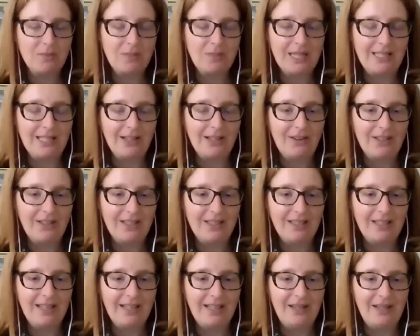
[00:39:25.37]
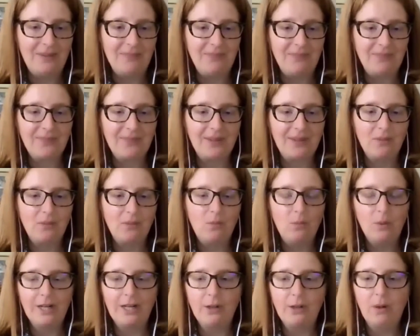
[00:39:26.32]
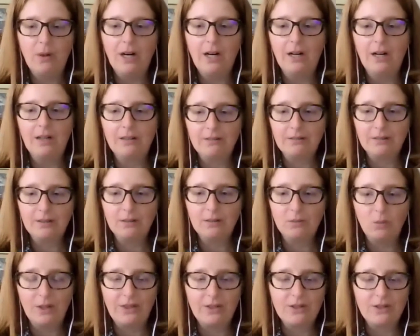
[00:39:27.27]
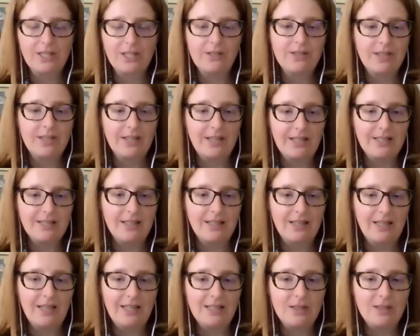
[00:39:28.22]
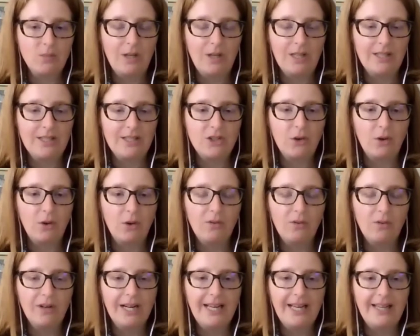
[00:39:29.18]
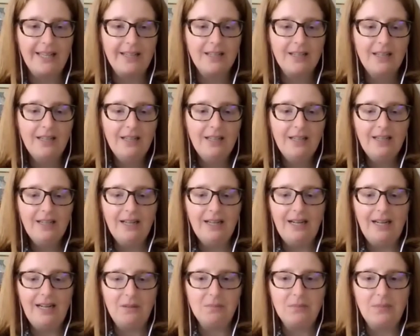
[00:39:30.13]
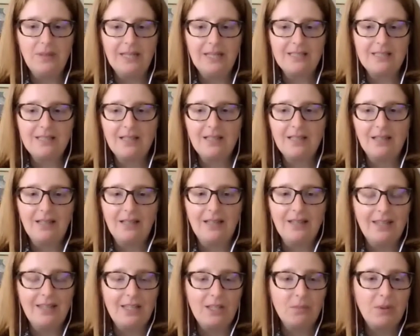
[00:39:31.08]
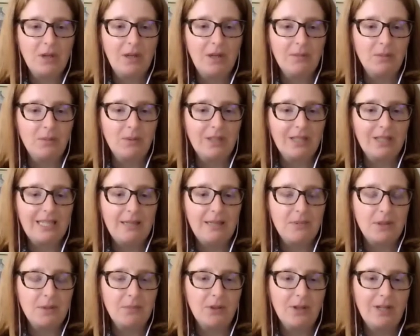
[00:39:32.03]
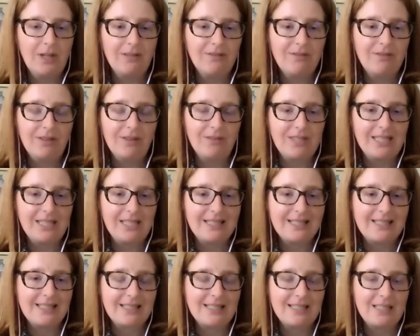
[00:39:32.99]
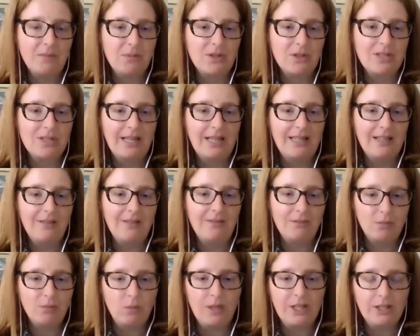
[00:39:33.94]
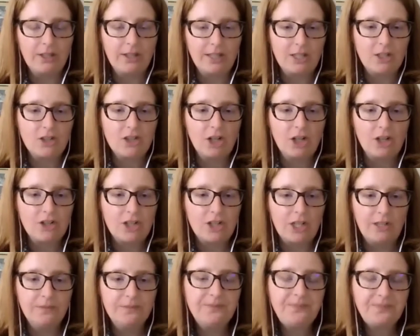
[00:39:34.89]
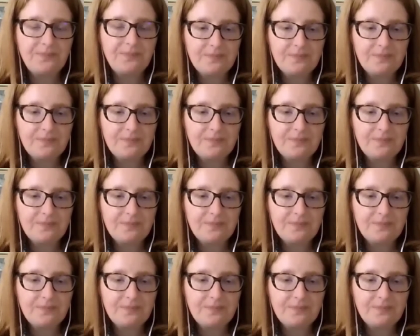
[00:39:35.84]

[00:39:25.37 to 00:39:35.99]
depending on um, where you are, what their skill set is, and, as well as your overhead. Um, but I, I, think you probably want to keep them around 50 to 60% of what you're going to charge out